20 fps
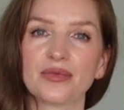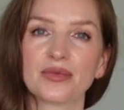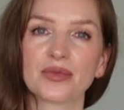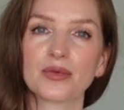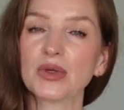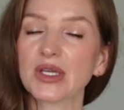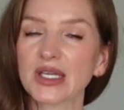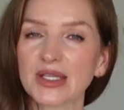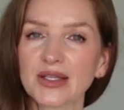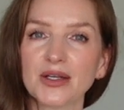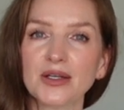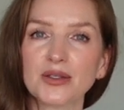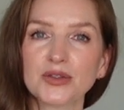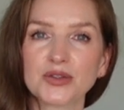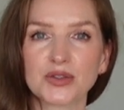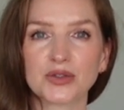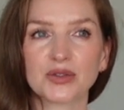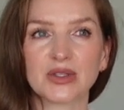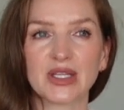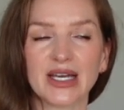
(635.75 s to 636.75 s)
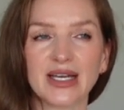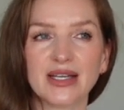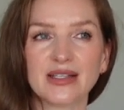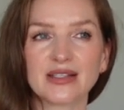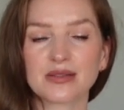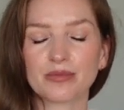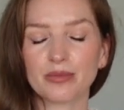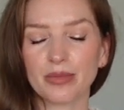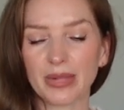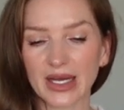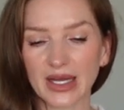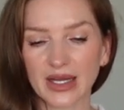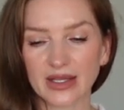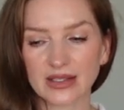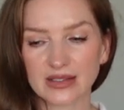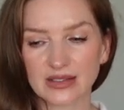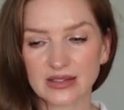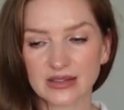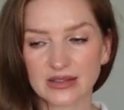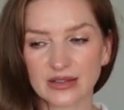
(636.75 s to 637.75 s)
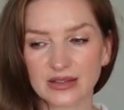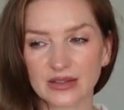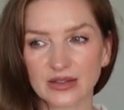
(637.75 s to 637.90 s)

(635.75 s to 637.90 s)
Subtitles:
We can all do that, but